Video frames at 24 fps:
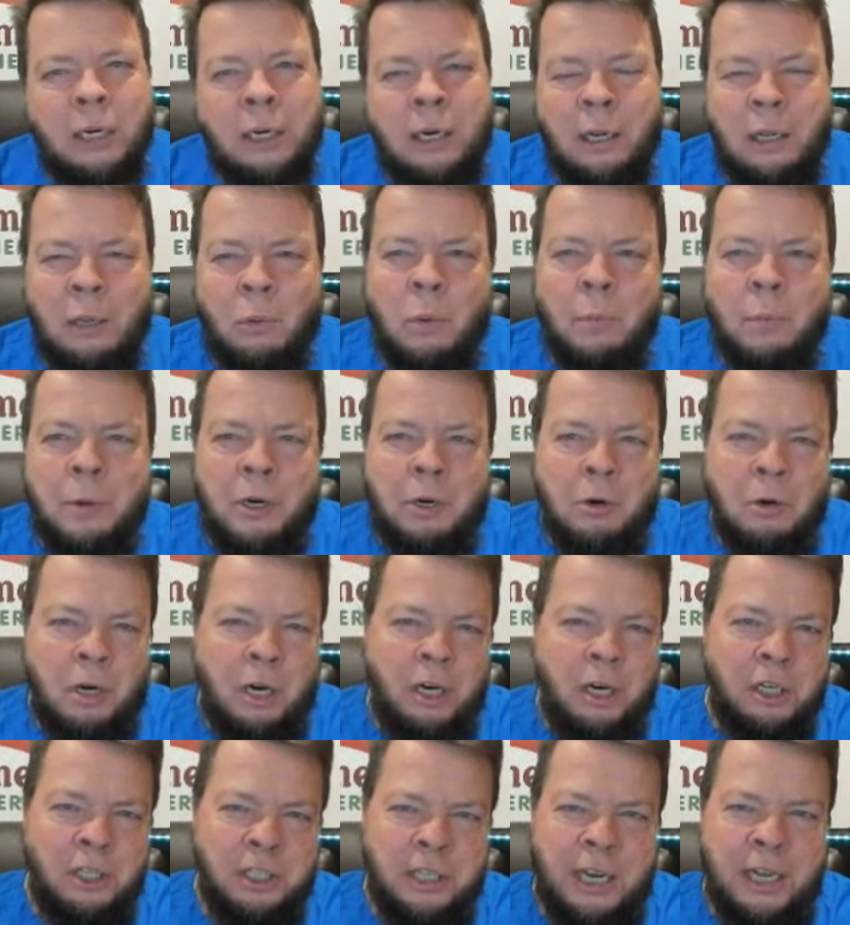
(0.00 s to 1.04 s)
Now, the women don't
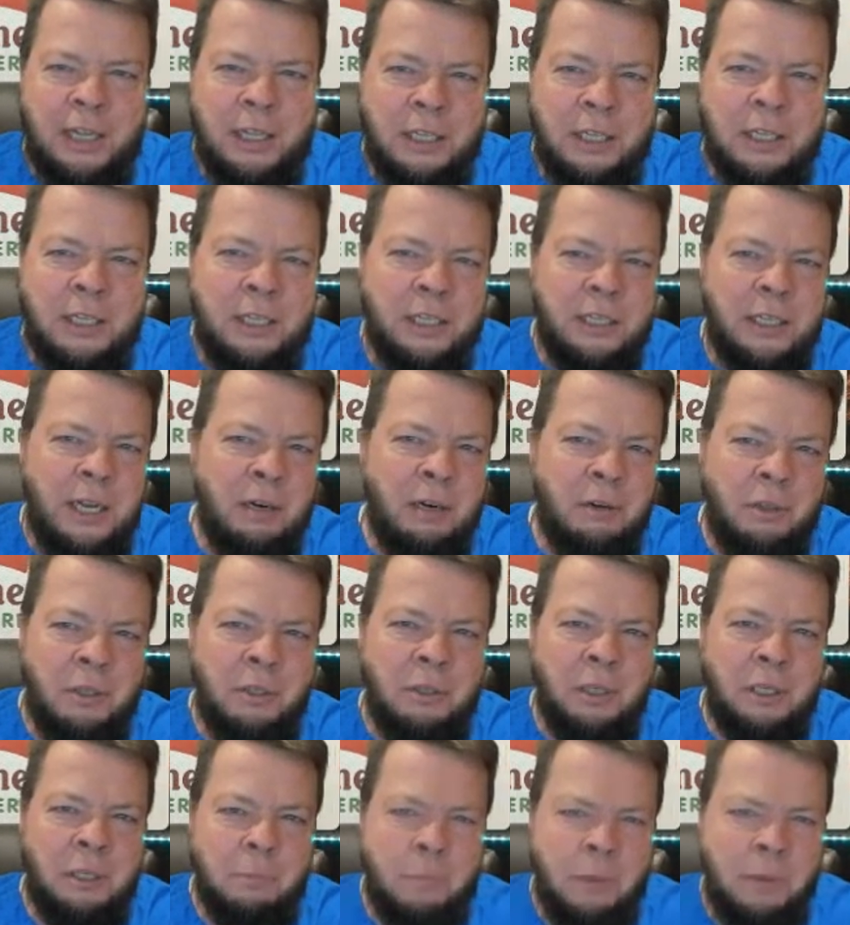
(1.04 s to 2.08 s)
understand this because they don't do
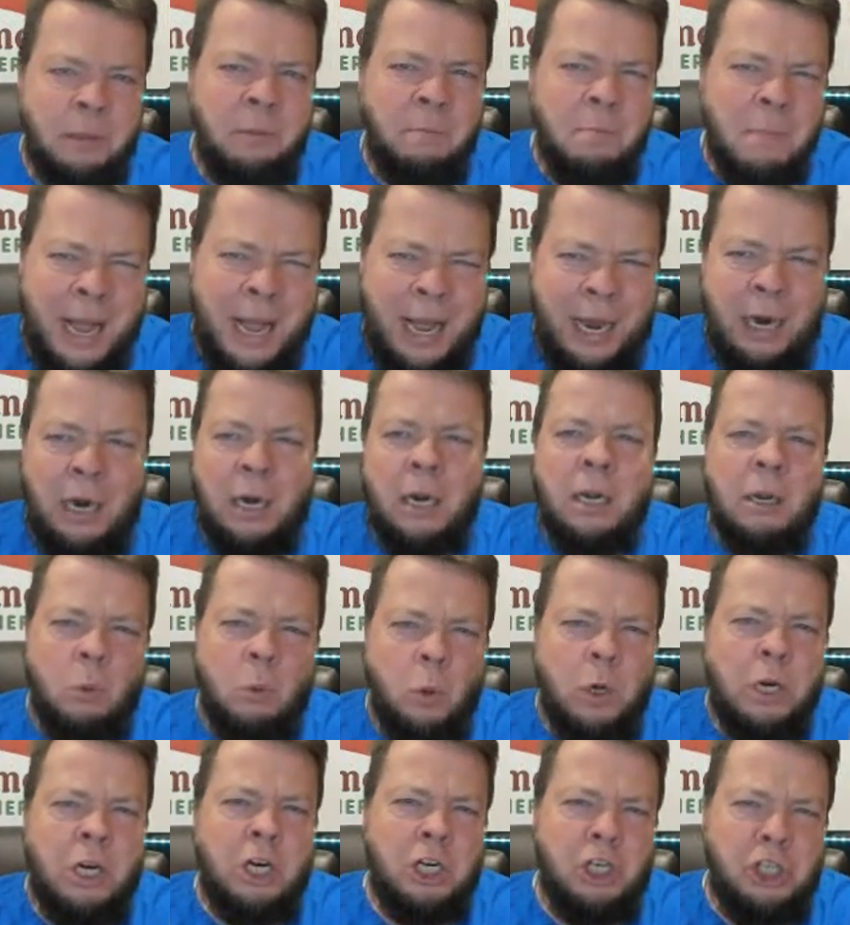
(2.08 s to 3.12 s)
this, but the men,
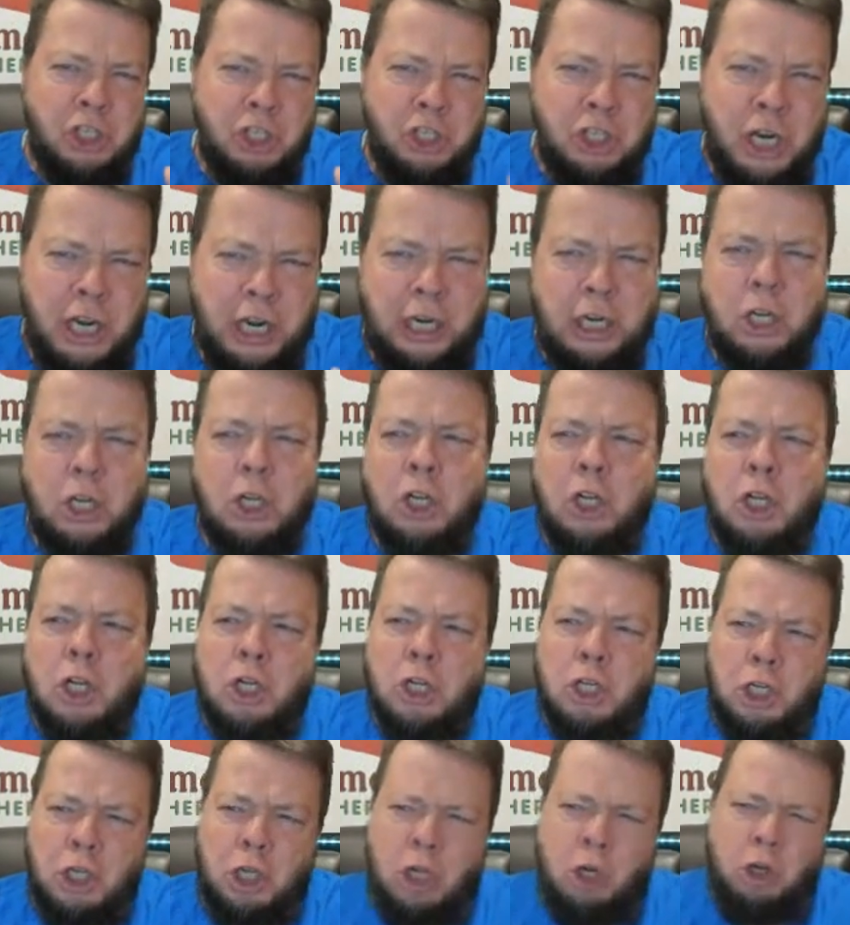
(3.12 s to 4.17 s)
when you're sick,
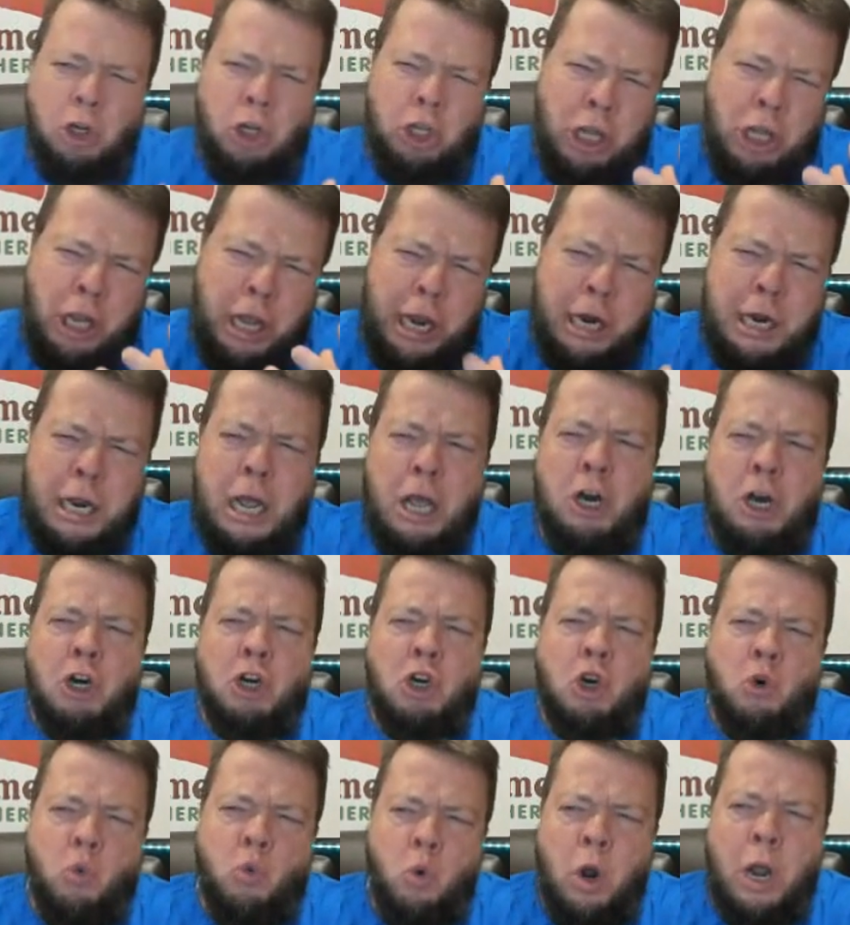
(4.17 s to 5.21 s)
you lay down and
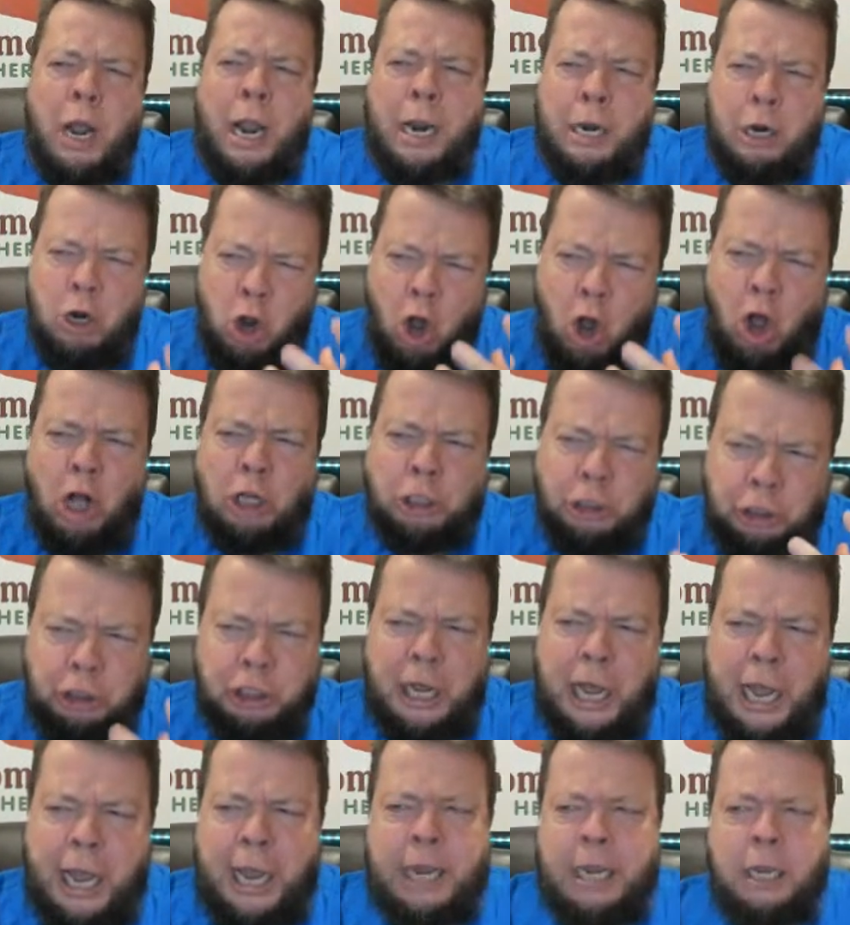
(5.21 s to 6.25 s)
you whine all
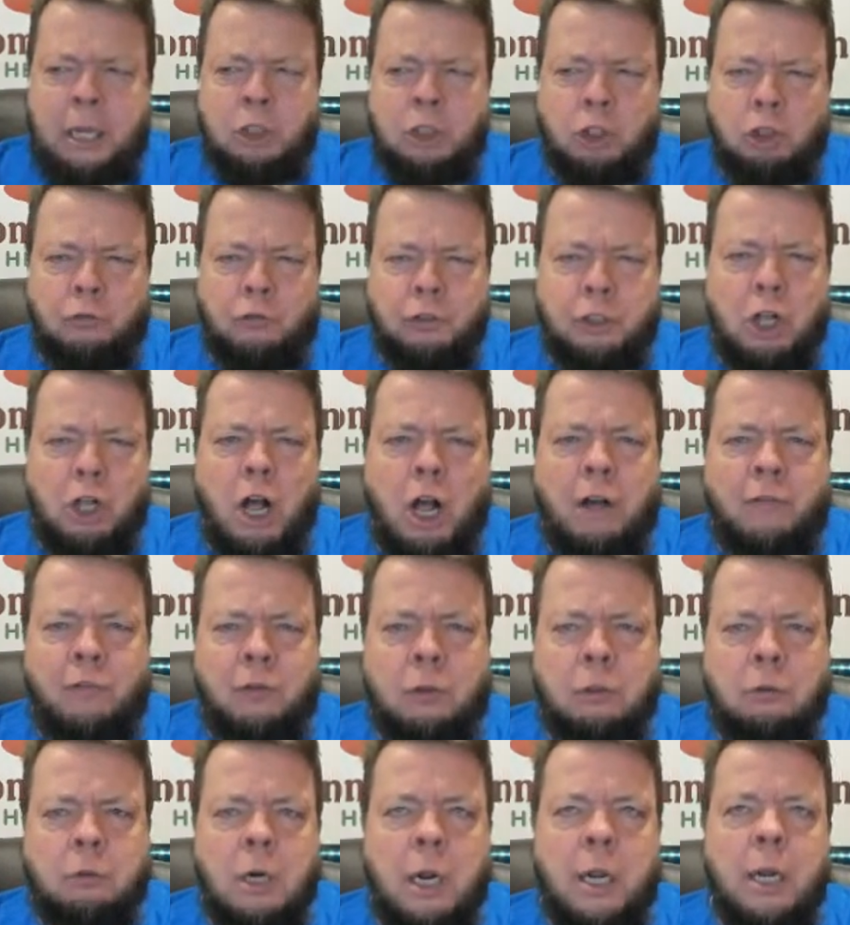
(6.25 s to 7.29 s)
day because you feel
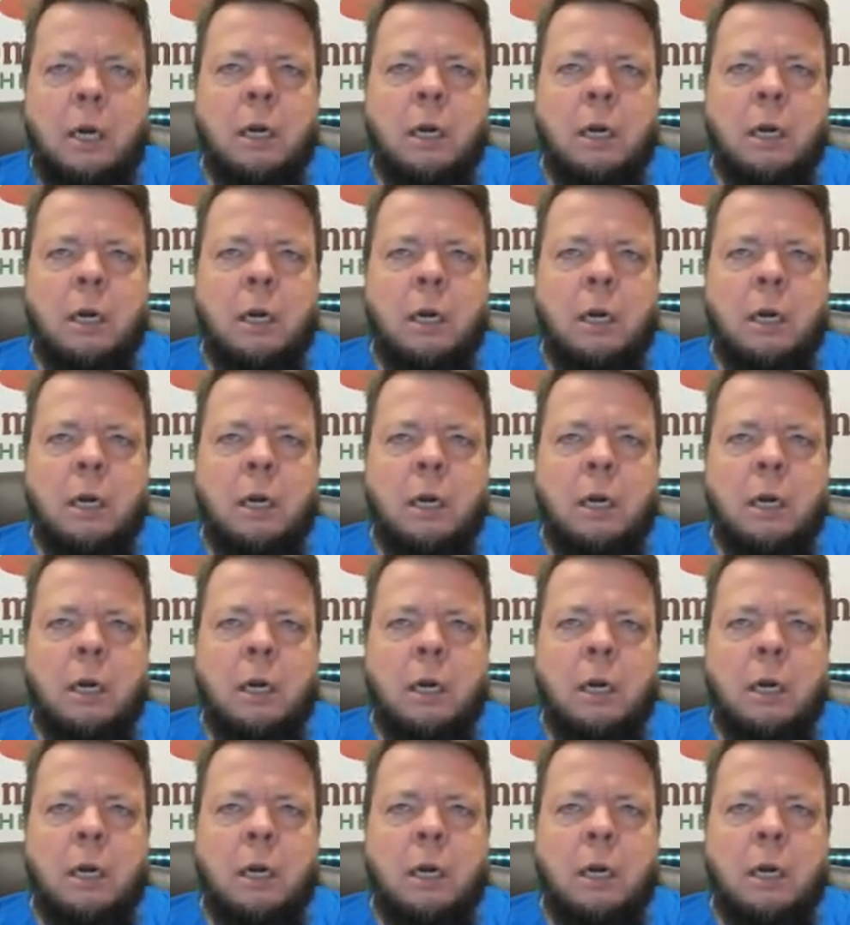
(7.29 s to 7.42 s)
awful, right?